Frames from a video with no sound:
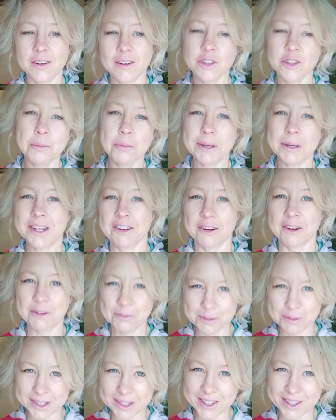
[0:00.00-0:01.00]
No big
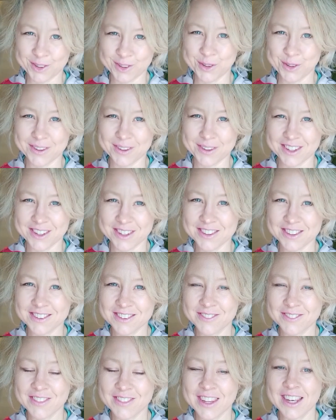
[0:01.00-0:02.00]
deal. We can do
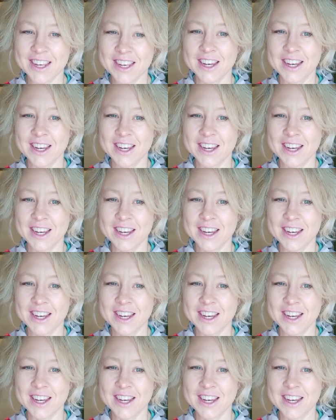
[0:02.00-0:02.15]
this.